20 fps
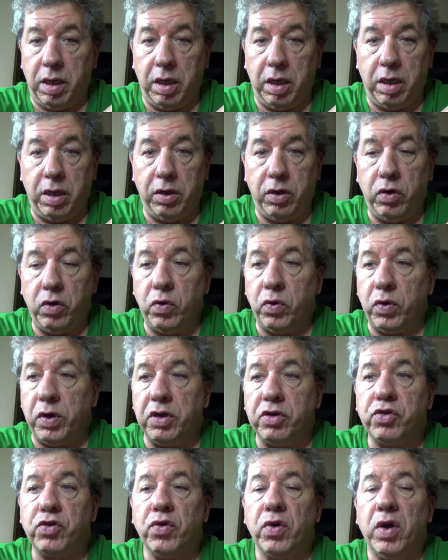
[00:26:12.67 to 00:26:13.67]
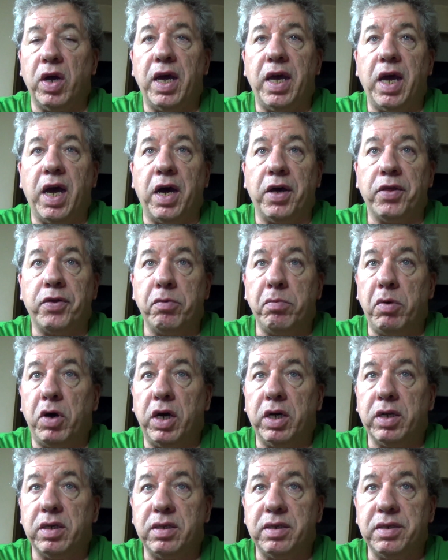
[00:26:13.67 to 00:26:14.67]
You can try other
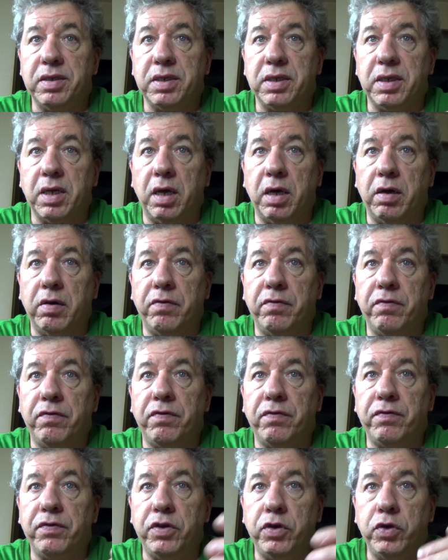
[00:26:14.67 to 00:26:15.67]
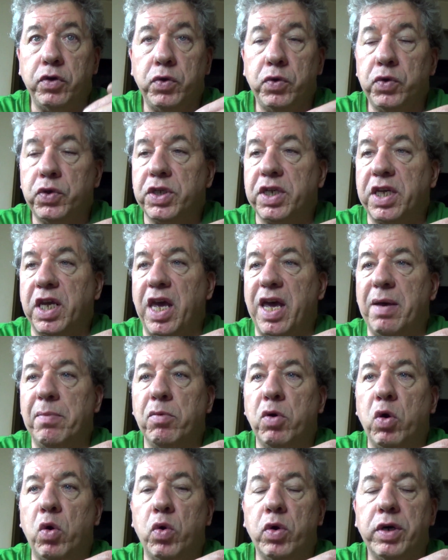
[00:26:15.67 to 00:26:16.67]
models of used
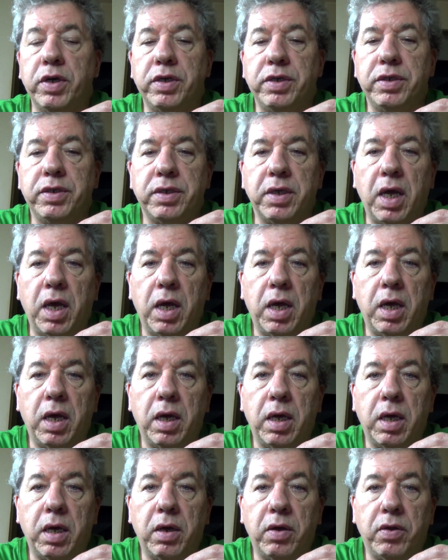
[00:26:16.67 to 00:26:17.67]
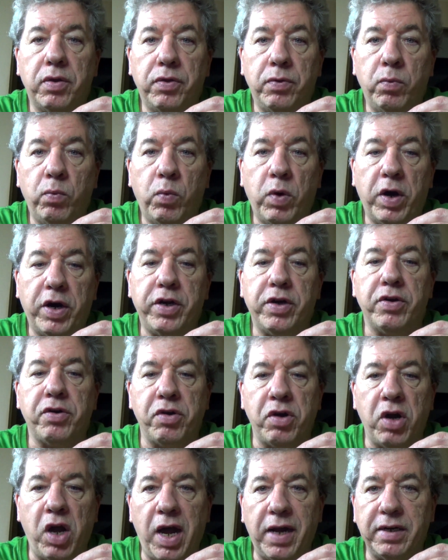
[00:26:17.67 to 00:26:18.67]
camcorders where you're
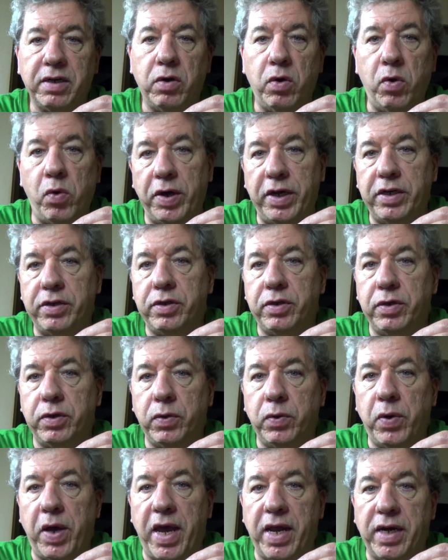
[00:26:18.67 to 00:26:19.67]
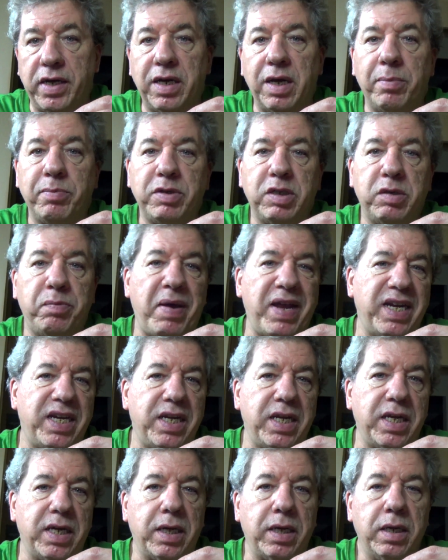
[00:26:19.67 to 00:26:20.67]
not going to end up
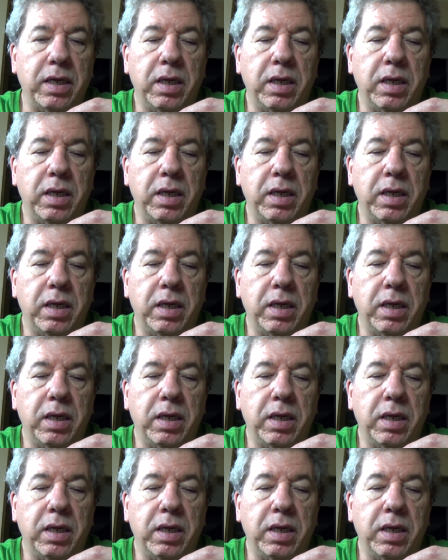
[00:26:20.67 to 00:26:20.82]
spending,